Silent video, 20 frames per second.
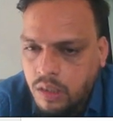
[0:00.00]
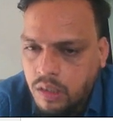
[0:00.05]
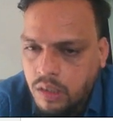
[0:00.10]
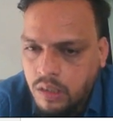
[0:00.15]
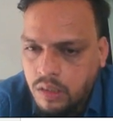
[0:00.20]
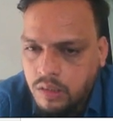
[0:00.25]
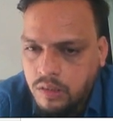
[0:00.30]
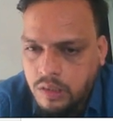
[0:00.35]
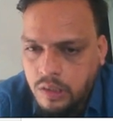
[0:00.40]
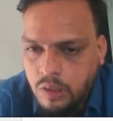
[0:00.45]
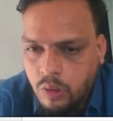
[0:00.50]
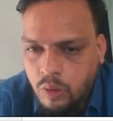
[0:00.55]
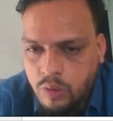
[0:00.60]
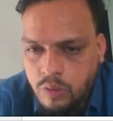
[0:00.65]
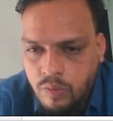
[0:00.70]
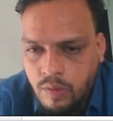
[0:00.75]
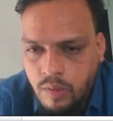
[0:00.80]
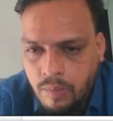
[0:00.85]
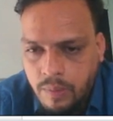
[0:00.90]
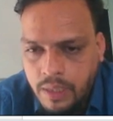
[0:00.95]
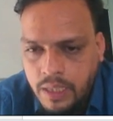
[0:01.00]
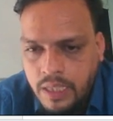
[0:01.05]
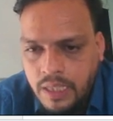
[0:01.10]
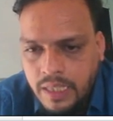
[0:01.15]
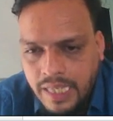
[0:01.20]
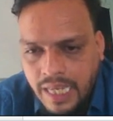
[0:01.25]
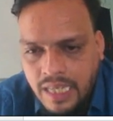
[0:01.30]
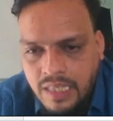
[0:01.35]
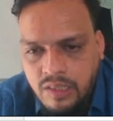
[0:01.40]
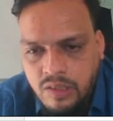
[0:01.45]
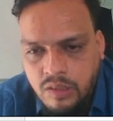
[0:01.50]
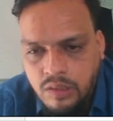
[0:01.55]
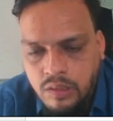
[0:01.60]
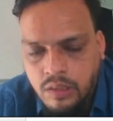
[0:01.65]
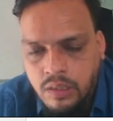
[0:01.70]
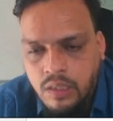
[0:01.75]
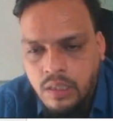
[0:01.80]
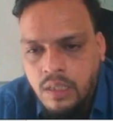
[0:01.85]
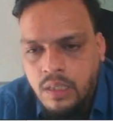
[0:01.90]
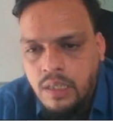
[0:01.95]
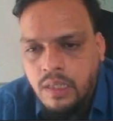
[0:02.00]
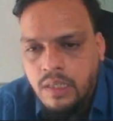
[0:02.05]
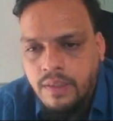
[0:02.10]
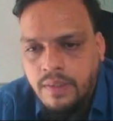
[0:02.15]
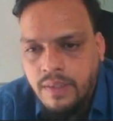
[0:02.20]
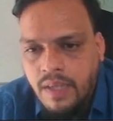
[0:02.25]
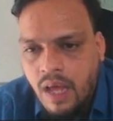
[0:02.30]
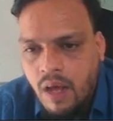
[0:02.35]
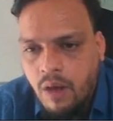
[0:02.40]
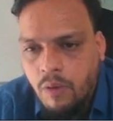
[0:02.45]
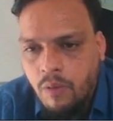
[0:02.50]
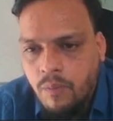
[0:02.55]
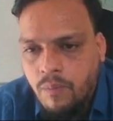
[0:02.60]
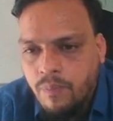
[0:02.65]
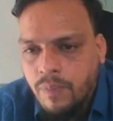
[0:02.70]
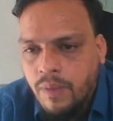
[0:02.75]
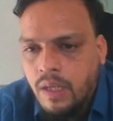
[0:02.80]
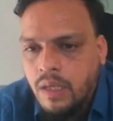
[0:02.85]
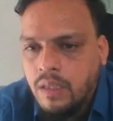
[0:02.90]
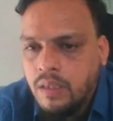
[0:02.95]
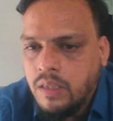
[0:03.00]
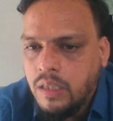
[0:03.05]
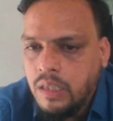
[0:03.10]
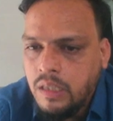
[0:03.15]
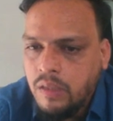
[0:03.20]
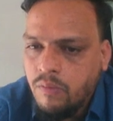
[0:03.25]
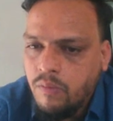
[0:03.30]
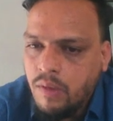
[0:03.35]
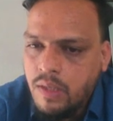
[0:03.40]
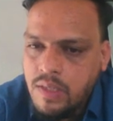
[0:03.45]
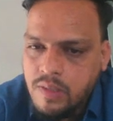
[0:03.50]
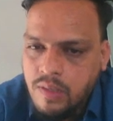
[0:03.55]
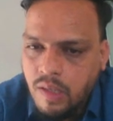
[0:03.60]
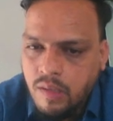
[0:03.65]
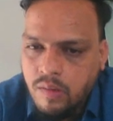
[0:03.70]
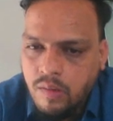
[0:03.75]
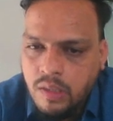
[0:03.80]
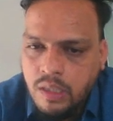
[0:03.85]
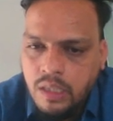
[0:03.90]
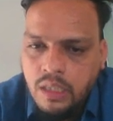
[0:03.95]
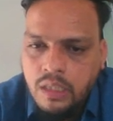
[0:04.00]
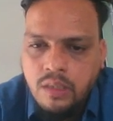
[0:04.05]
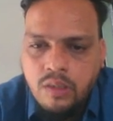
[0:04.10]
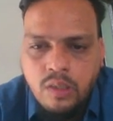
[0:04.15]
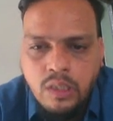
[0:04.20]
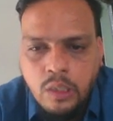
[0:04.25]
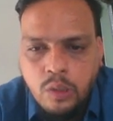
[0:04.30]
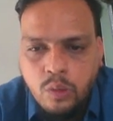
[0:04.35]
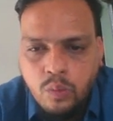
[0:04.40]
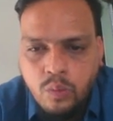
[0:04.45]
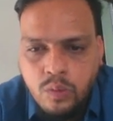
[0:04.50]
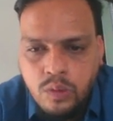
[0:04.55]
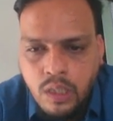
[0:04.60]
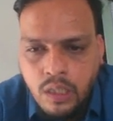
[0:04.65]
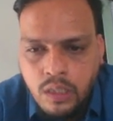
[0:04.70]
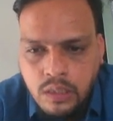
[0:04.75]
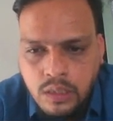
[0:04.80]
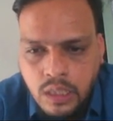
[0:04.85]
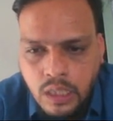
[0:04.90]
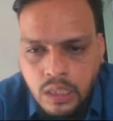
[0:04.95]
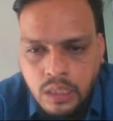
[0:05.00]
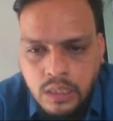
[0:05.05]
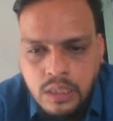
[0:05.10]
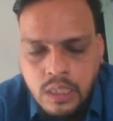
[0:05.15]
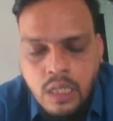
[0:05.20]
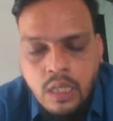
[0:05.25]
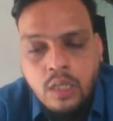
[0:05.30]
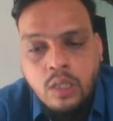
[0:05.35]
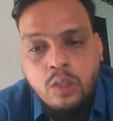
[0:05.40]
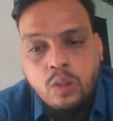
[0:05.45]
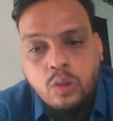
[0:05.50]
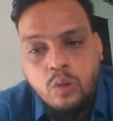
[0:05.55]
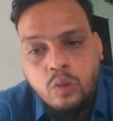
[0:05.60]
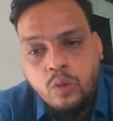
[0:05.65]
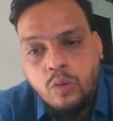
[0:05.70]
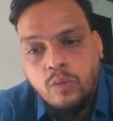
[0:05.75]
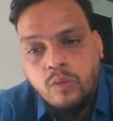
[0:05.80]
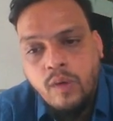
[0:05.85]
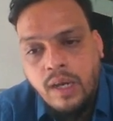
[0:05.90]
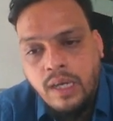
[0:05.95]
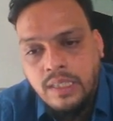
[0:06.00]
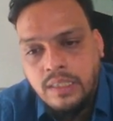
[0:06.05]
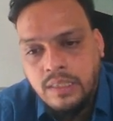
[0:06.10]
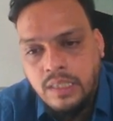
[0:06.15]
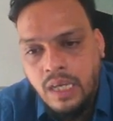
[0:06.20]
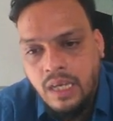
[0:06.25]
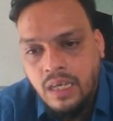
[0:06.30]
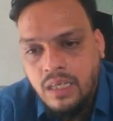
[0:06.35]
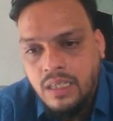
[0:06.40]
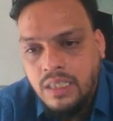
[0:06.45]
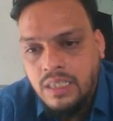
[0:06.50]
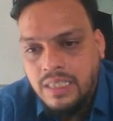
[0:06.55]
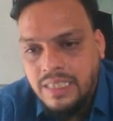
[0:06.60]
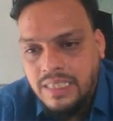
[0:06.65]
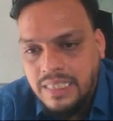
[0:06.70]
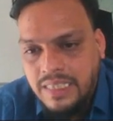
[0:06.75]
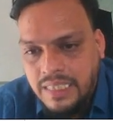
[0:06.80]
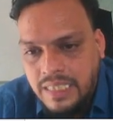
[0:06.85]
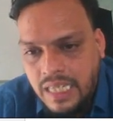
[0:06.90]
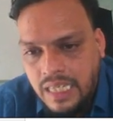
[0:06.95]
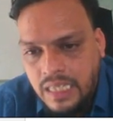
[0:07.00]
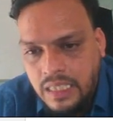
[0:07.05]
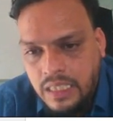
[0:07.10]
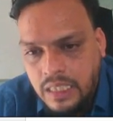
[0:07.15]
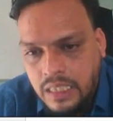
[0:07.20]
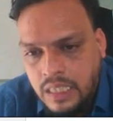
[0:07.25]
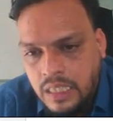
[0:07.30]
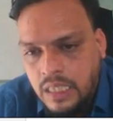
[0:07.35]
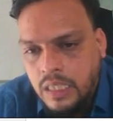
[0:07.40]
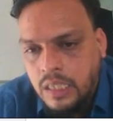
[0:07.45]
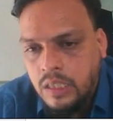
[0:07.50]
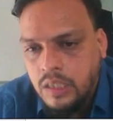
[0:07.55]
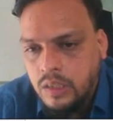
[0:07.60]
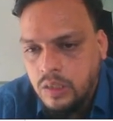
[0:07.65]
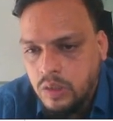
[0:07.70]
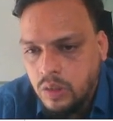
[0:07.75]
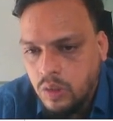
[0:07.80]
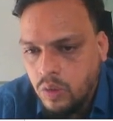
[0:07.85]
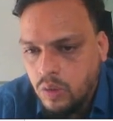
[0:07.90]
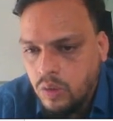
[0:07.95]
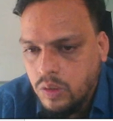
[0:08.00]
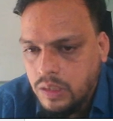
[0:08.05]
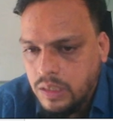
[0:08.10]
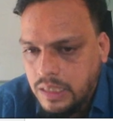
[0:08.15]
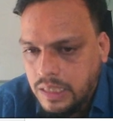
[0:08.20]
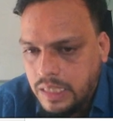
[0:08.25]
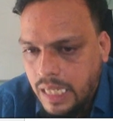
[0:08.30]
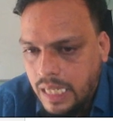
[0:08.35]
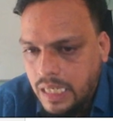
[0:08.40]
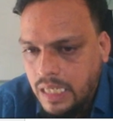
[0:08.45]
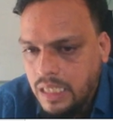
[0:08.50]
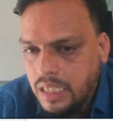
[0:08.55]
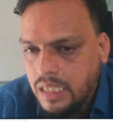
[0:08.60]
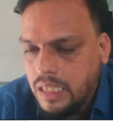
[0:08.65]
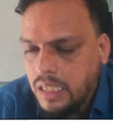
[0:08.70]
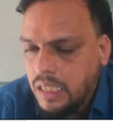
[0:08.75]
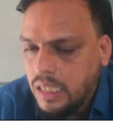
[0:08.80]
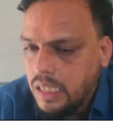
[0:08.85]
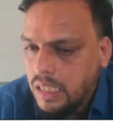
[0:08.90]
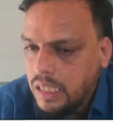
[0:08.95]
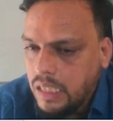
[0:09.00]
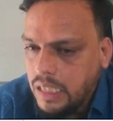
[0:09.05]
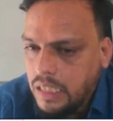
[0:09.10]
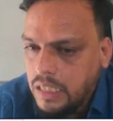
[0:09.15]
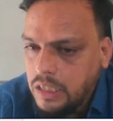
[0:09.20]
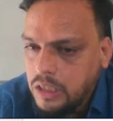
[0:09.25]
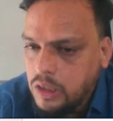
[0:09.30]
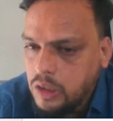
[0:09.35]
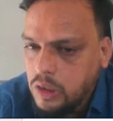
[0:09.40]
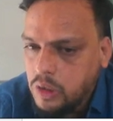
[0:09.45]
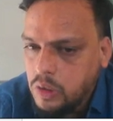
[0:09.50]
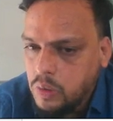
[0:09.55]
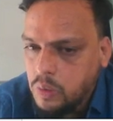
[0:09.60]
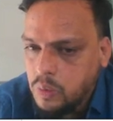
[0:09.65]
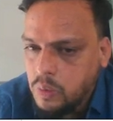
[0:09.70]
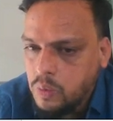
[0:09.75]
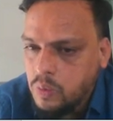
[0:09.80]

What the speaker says: zeros will be cancelled. Now 3 ones are 3, 3 twos are 6, 2 fives are 10. So 10 into